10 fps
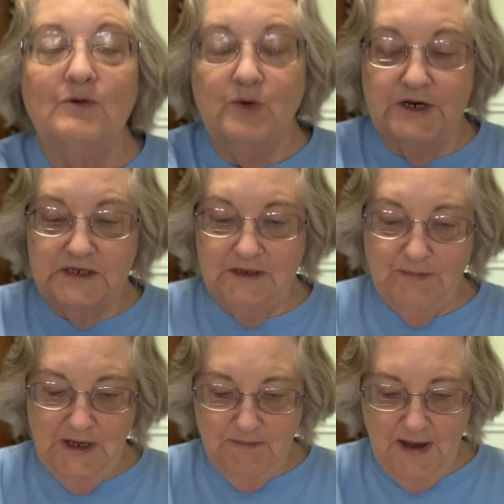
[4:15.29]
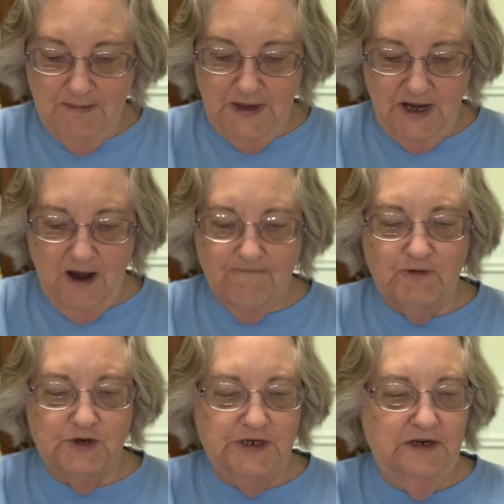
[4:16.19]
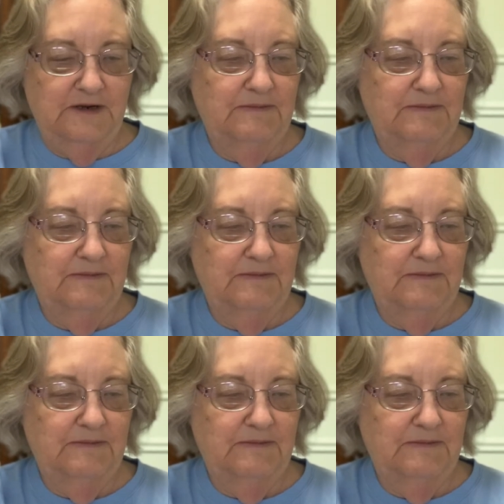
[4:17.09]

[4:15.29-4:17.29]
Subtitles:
What does he mean by be comforted?